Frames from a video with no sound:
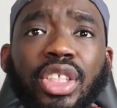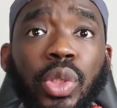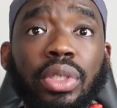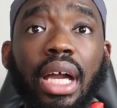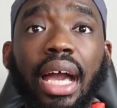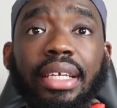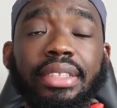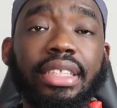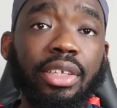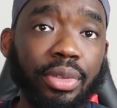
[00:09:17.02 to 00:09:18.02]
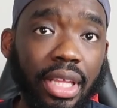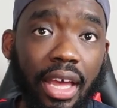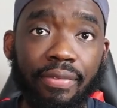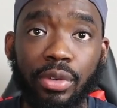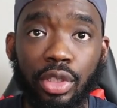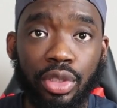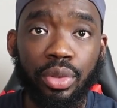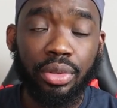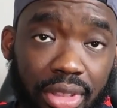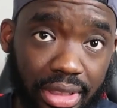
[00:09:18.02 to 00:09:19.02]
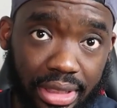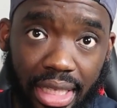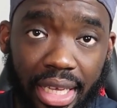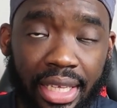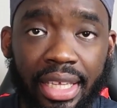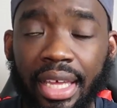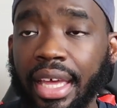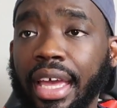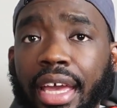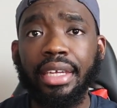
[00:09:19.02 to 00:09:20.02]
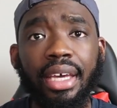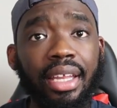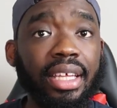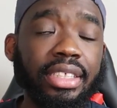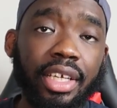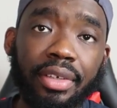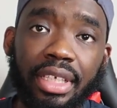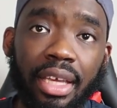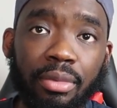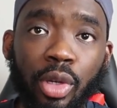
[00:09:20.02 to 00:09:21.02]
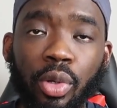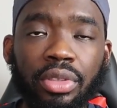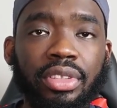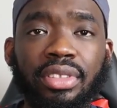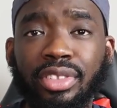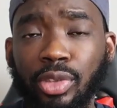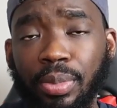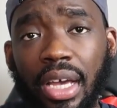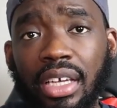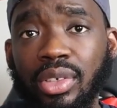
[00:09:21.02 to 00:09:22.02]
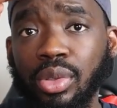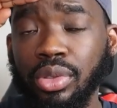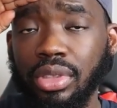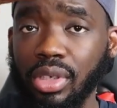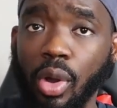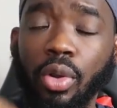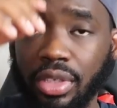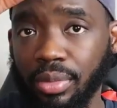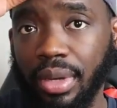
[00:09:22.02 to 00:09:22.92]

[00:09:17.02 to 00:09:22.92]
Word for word: So guys, that's what I have for you today, and uh, let's see how the game goes. Super Eagles all the